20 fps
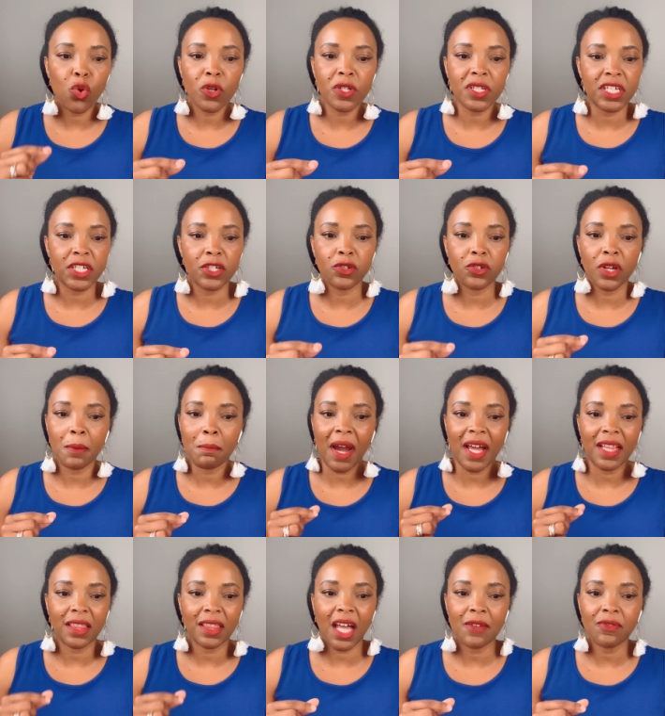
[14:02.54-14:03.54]
ordeal in
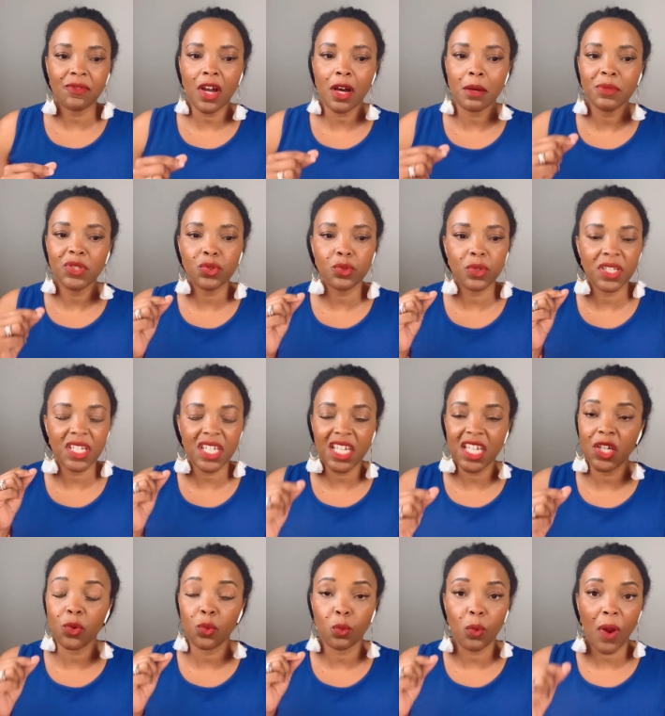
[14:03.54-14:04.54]
my life comes to an
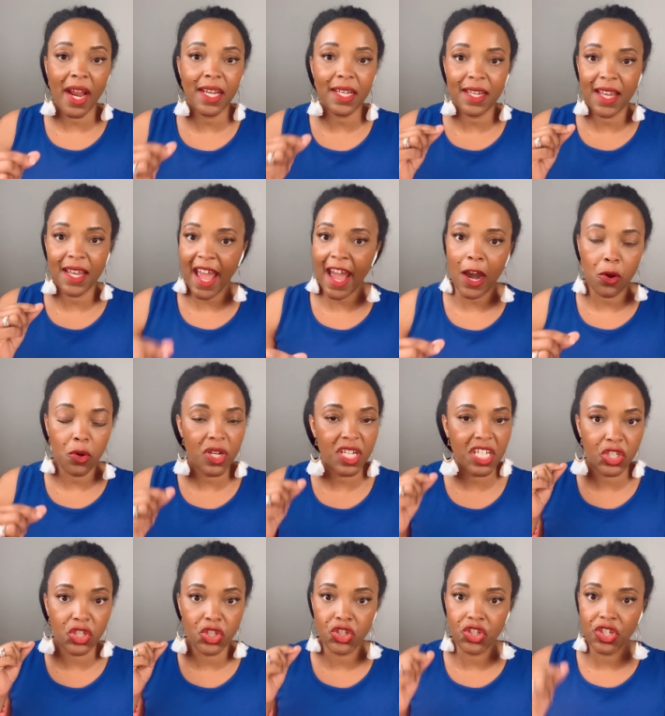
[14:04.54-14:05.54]
end right now
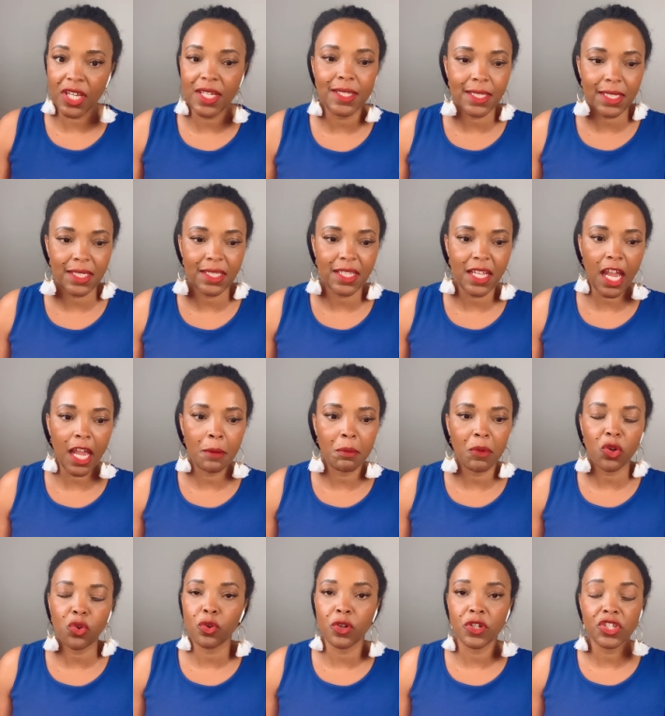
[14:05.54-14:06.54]
in Jesus'
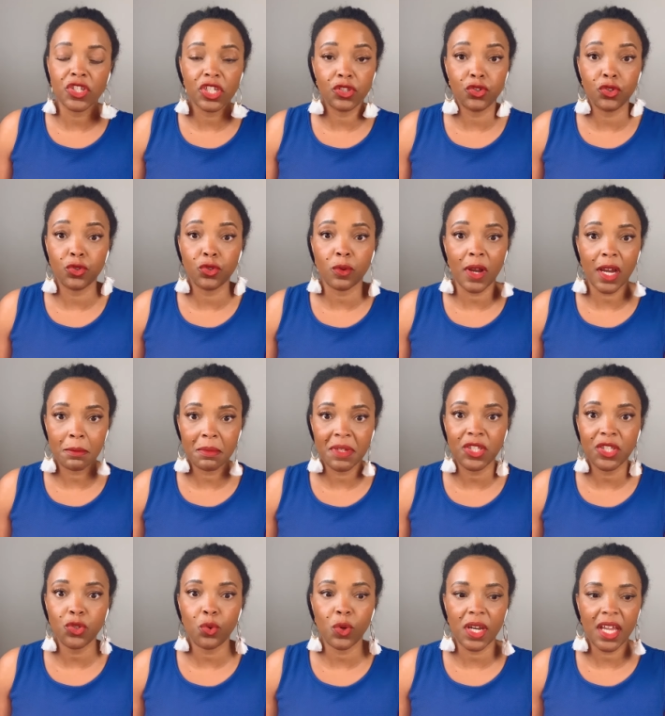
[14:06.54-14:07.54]
name, according to
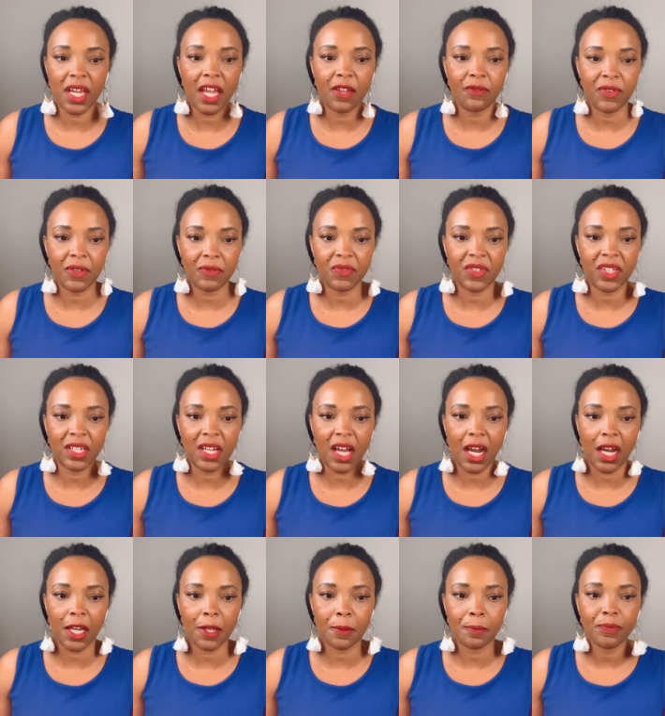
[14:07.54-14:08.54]
Deuteronomy 28,
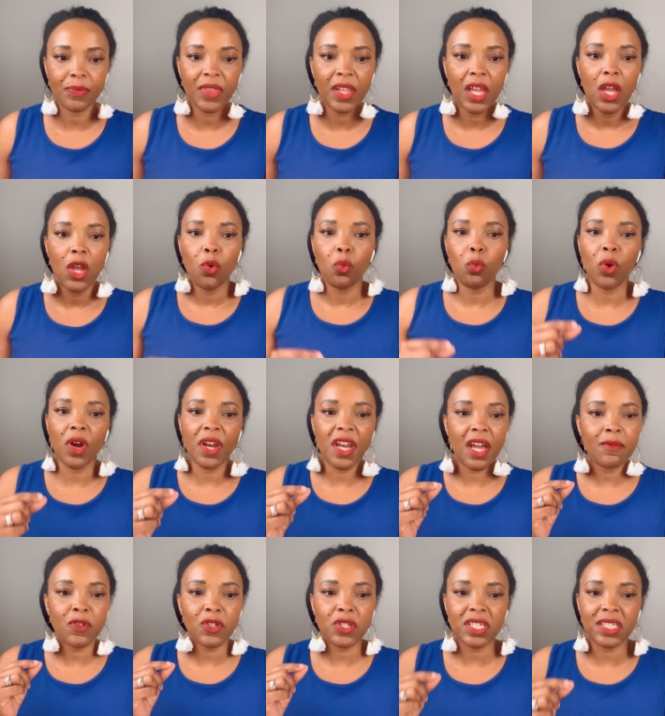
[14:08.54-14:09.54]
59.
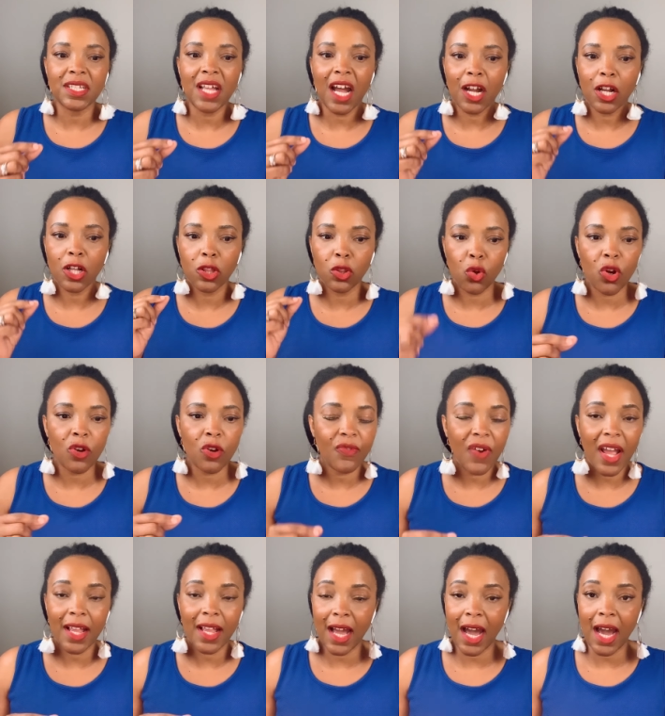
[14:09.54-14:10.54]
Whatever does not
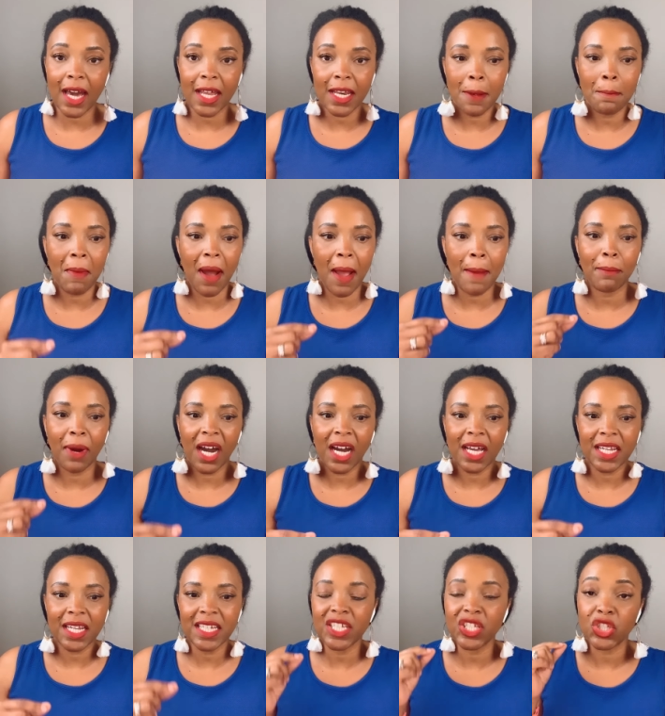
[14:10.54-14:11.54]
glorify God in my
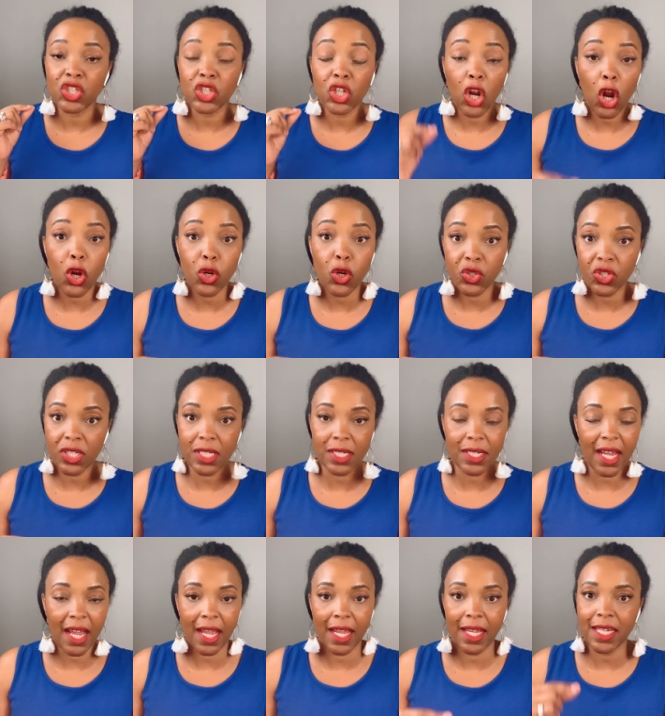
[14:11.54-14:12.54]
body is cursed
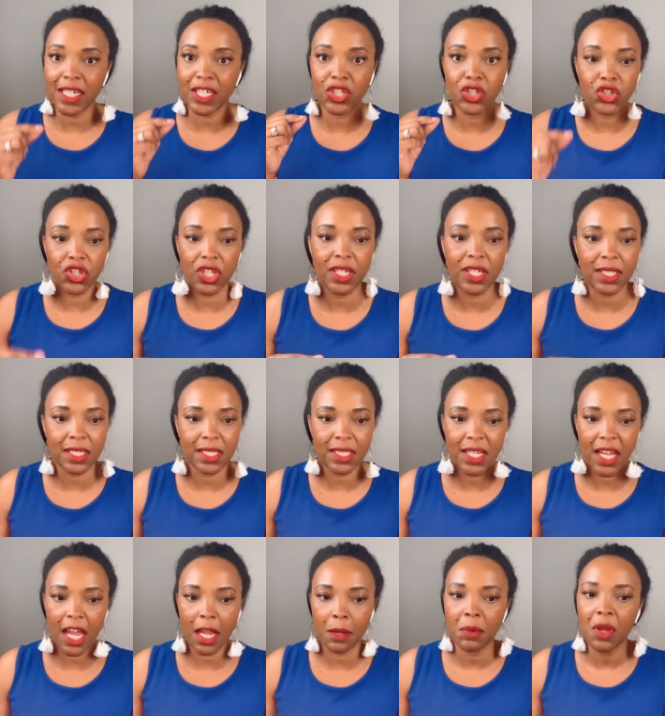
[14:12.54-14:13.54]
today in
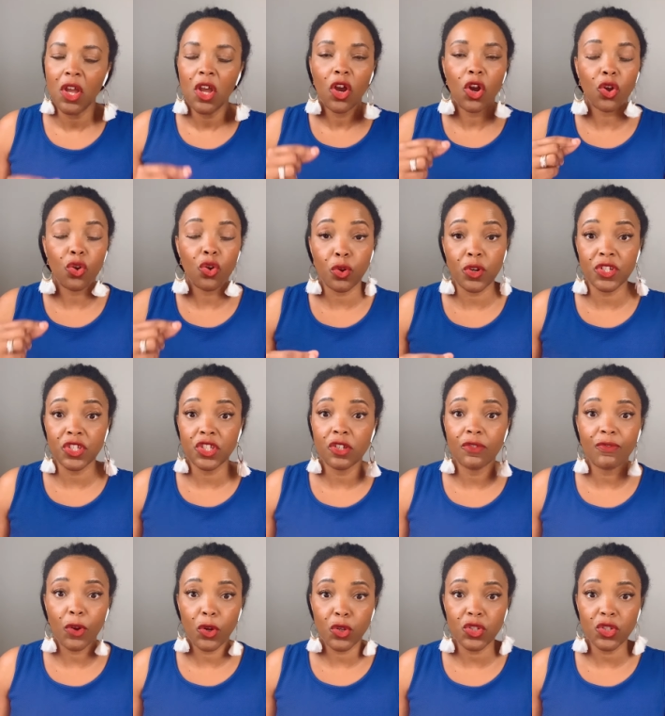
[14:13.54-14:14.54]
Jesus' name, according
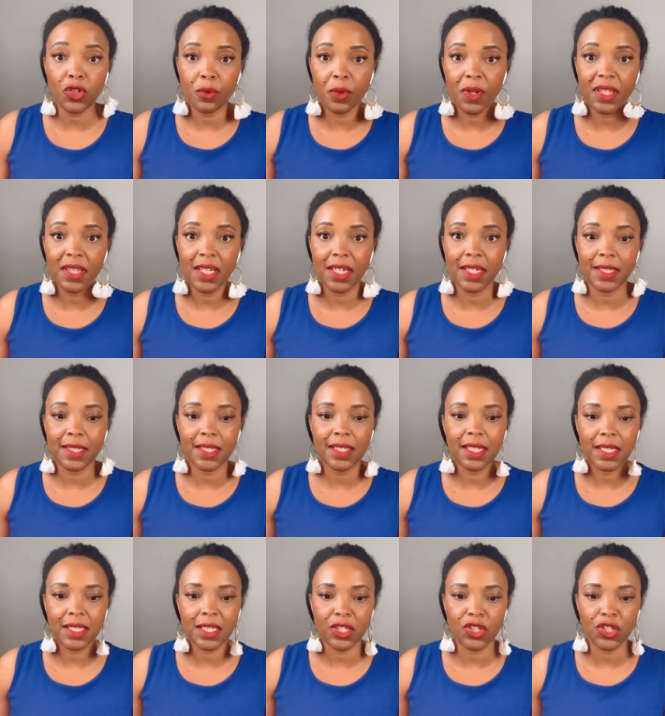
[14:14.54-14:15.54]
to 1 Corinthians
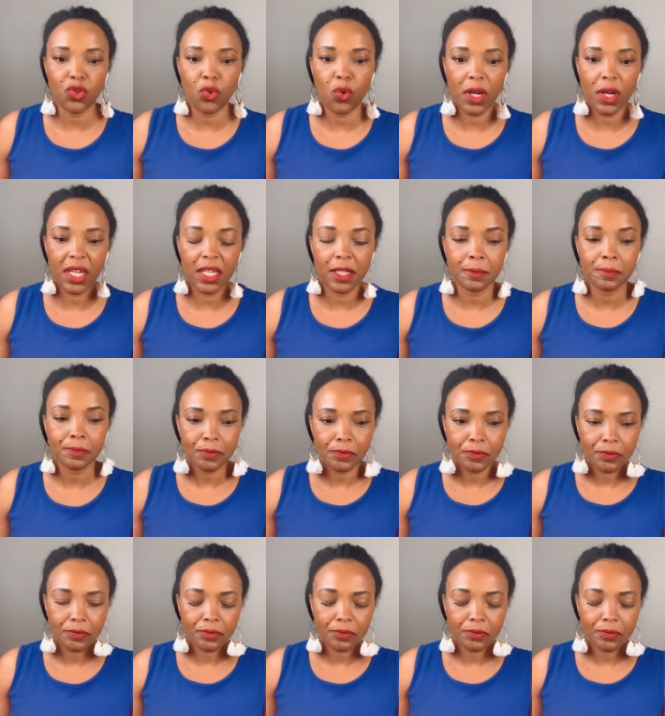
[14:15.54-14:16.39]
6 and 20.